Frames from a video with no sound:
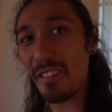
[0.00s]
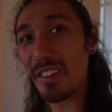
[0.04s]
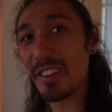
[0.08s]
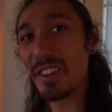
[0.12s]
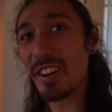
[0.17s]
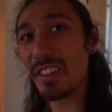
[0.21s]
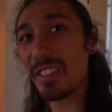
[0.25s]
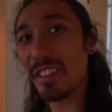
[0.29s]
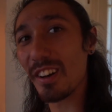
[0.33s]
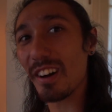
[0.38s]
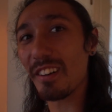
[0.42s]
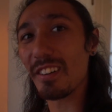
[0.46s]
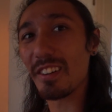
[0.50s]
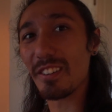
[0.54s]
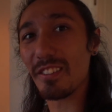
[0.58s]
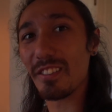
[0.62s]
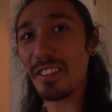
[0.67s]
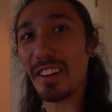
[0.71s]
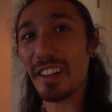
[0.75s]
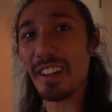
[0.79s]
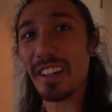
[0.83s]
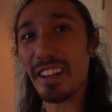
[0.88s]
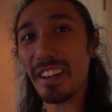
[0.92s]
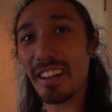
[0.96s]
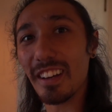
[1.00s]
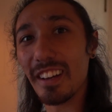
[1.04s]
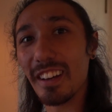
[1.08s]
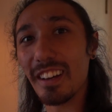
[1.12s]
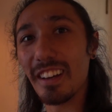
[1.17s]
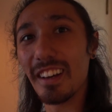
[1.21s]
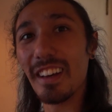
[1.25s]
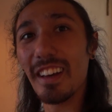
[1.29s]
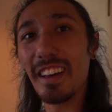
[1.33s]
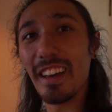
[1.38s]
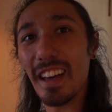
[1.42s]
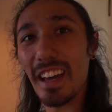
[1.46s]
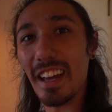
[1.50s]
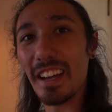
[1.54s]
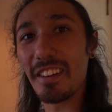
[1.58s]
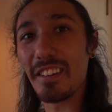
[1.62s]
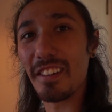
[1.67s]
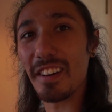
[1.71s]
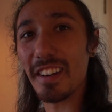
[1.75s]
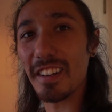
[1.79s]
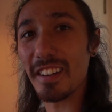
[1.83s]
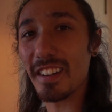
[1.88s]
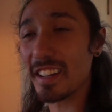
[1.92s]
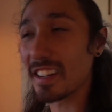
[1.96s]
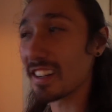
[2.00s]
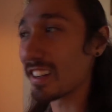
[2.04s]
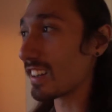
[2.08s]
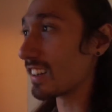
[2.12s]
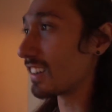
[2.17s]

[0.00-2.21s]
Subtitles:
which I thought was really interesting.